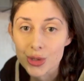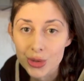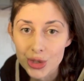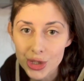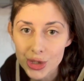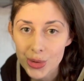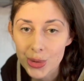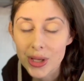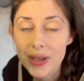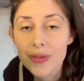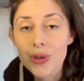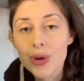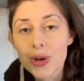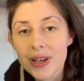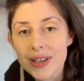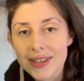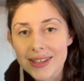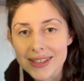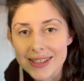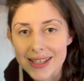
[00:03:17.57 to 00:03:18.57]
just to give you
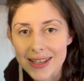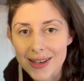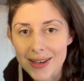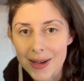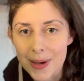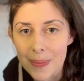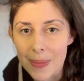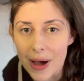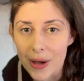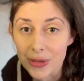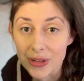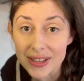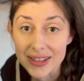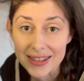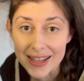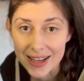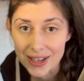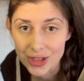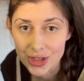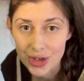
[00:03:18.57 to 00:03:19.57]
an idea about the
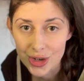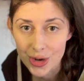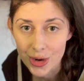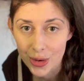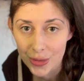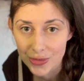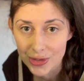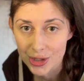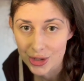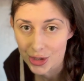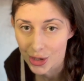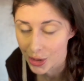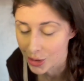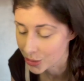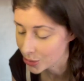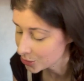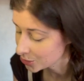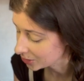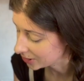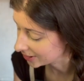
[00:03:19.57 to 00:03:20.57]
texture of the
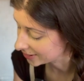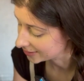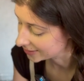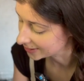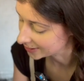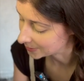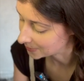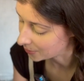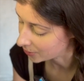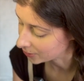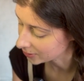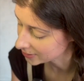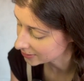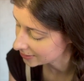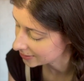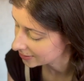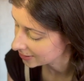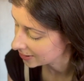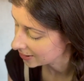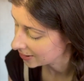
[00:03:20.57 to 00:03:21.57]
dough at this
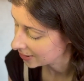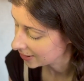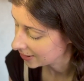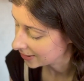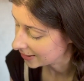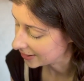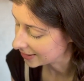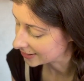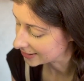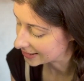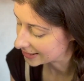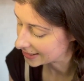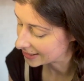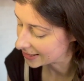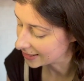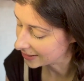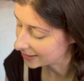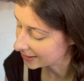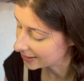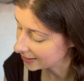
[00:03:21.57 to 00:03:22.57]
point, it's
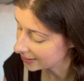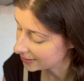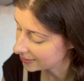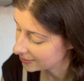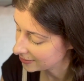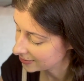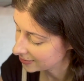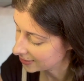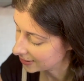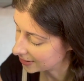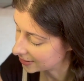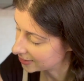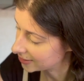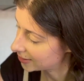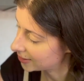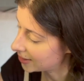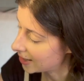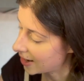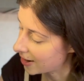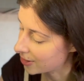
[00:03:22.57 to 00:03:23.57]
sticky, it
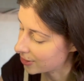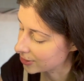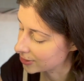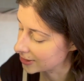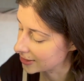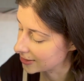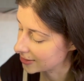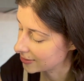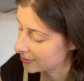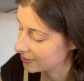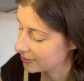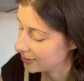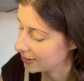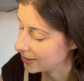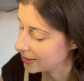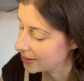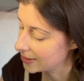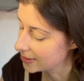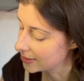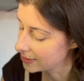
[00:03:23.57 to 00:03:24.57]
tears
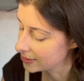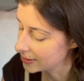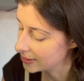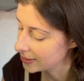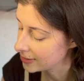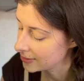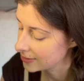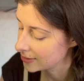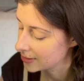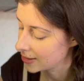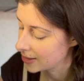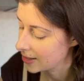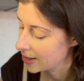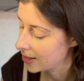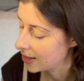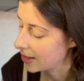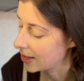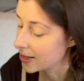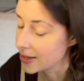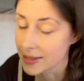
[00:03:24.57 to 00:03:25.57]
easily,
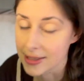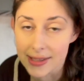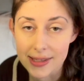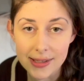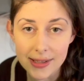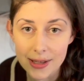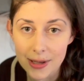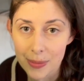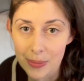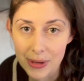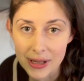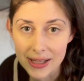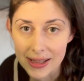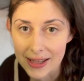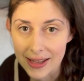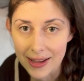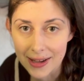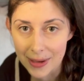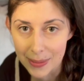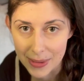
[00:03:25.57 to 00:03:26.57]
and it's
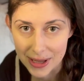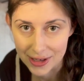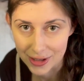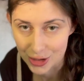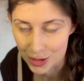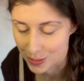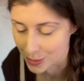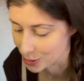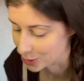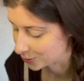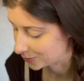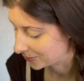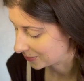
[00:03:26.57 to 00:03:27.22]
completely unmanageable.